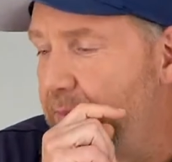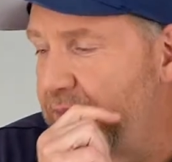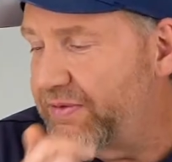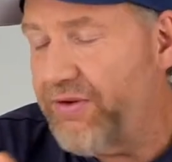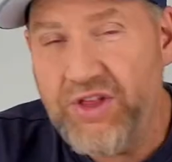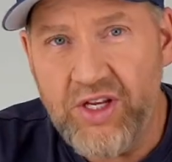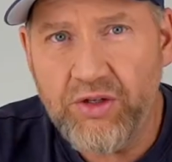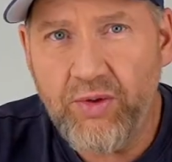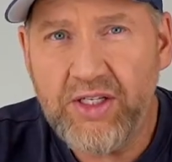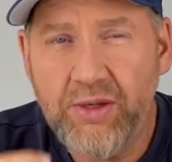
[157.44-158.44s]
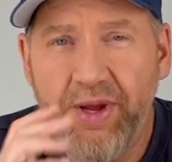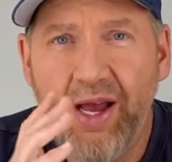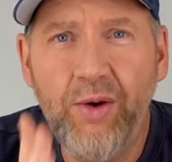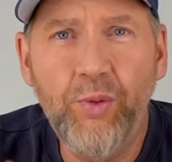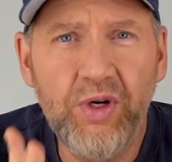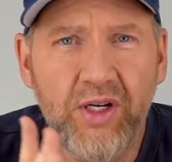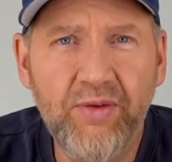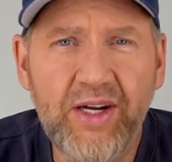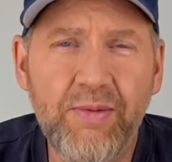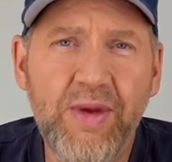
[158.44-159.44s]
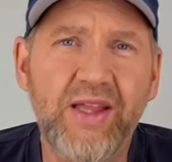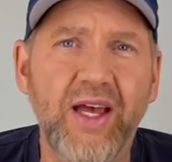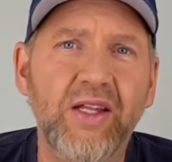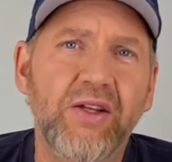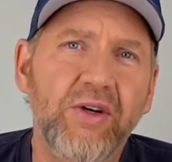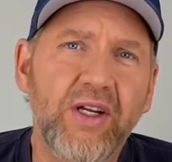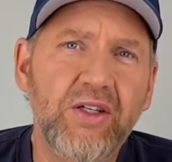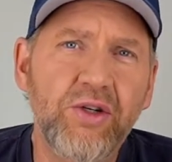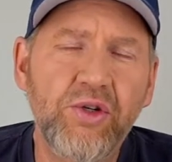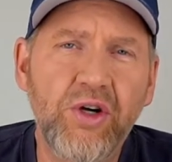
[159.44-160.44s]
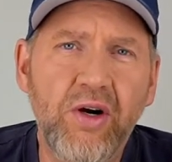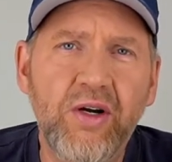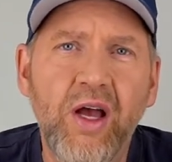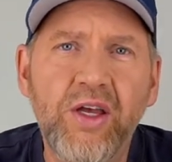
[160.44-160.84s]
But for this recipe, I would not recommend that. They're a little too tart.